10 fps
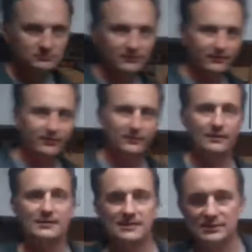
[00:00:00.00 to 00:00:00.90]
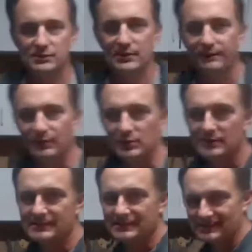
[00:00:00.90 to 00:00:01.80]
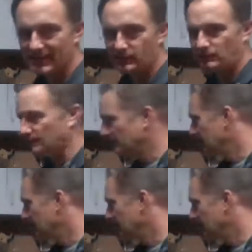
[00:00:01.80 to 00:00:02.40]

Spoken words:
these things are definitely not to scale.